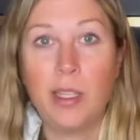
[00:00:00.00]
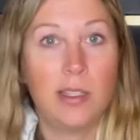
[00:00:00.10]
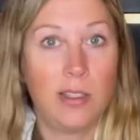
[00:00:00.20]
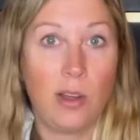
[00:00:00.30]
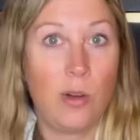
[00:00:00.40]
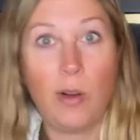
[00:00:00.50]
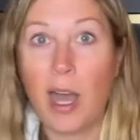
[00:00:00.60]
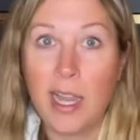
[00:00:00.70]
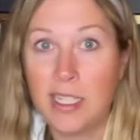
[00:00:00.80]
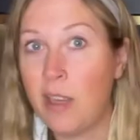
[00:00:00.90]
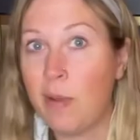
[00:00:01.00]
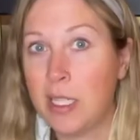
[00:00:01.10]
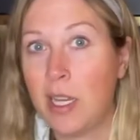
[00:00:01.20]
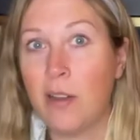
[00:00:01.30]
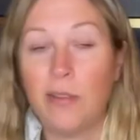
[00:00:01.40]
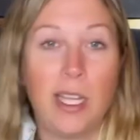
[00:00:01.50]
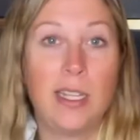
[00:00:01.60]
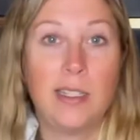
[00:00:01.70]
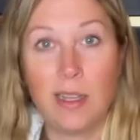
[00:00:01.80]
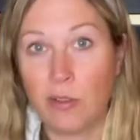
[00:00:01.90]
So I save myself like
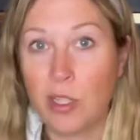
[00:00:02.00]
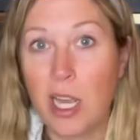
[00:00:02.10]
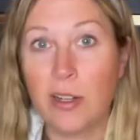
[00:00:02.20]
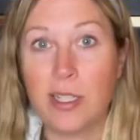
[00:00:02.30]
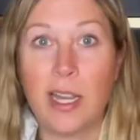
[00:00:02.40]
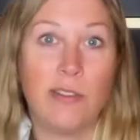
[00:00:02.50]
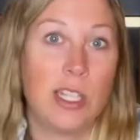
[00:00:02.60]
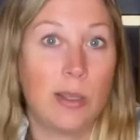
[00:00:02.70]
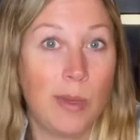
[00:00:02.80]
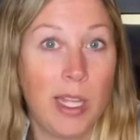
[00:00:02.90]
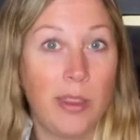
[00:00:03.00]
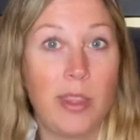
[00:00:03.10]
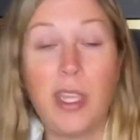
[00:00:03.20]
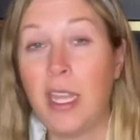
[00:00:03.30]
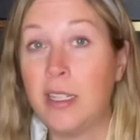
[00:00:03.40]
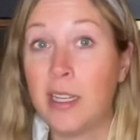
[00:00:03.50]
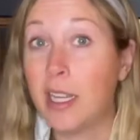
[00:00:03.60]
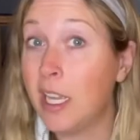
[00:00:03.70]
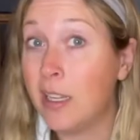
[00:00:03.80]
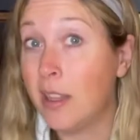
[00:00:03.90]
several dollars every single month, and
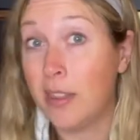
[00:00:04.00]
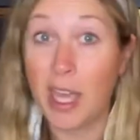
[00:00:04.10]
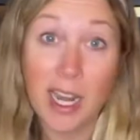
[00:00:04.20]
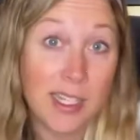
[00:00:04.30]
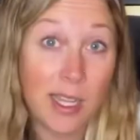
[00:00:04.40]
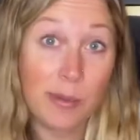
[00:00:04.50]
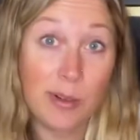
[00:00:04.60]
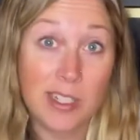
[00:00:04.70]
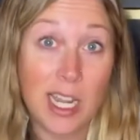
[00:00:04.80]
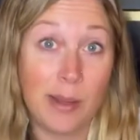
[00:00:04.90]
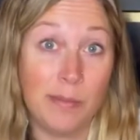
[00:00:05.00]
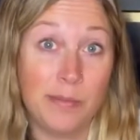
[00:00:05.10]
again, that adds up over time.